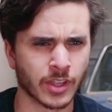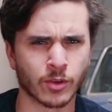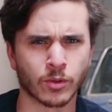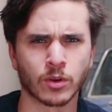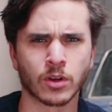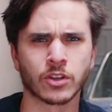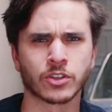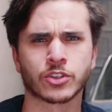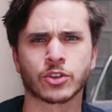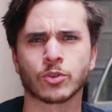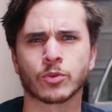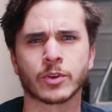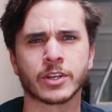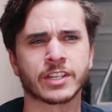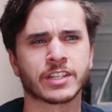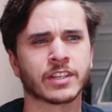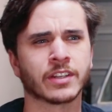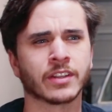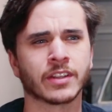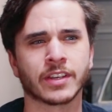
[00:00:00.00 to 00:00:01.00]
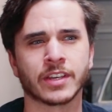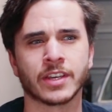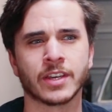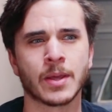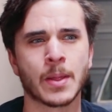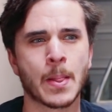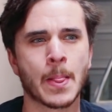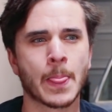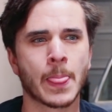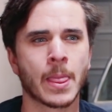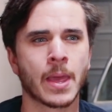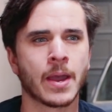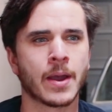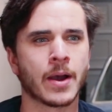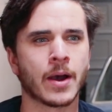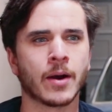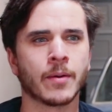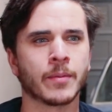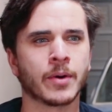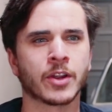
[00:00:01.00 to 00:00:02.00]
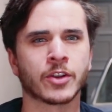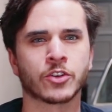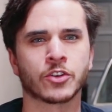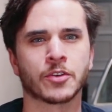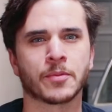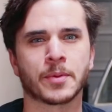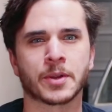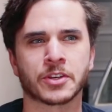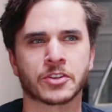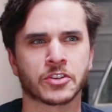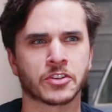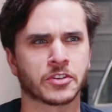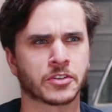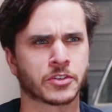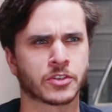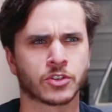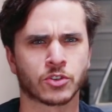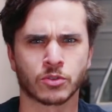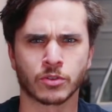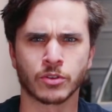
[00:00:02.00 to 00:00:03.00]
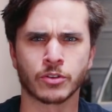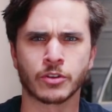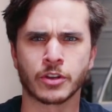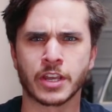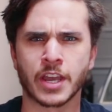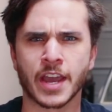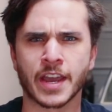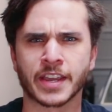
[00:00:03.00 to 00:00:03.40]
They were also recently under a bunch of scrutiny,